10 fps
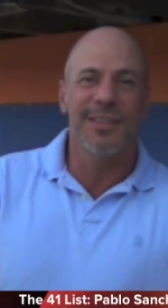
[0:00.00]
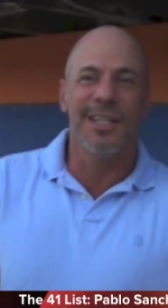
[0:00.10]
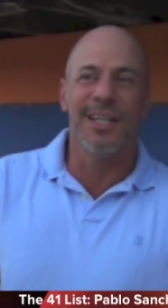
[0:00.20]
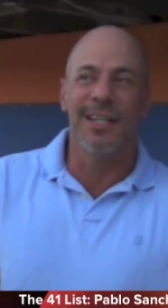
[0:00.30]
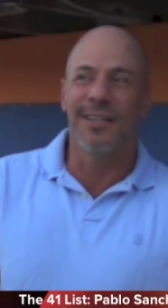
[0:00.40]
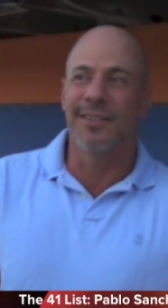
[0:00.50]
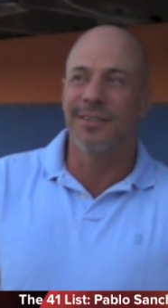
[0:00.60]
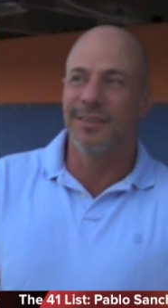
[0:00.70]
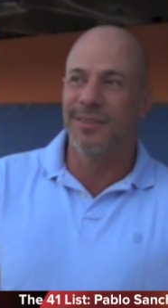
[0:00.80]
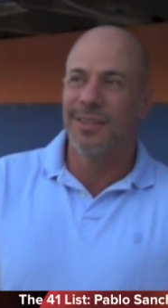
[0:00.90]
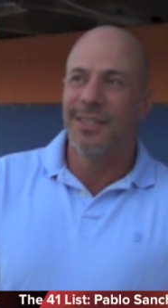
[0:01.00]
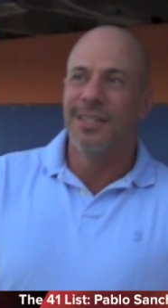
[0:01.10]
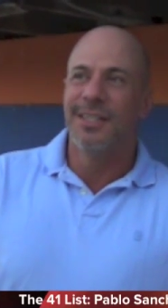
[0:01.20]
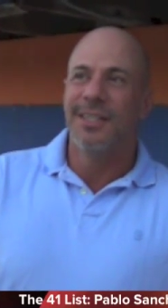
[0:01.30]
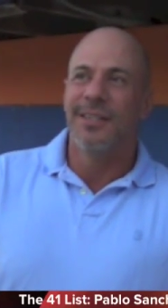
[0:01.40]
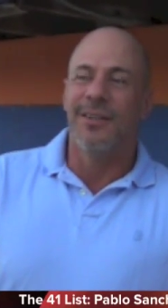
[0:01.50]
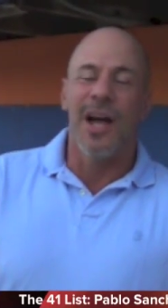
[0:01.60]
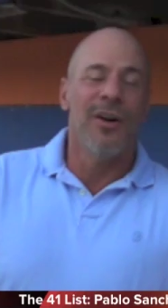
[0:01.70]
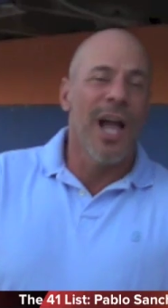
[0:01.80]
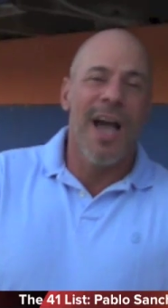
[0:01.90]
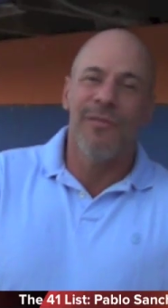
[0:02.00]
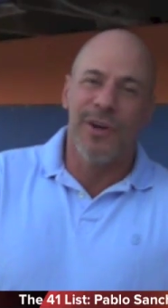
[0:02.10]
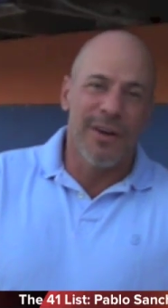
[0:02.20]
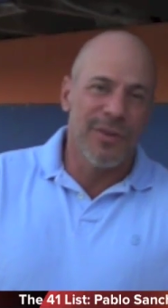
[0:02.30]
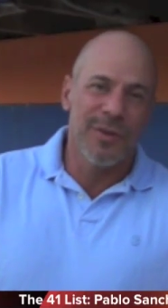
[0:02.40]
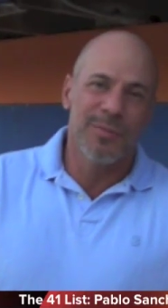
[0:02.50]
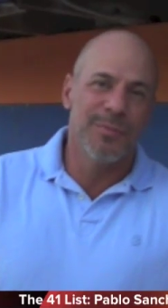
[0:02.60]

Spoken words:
And I don't have forever,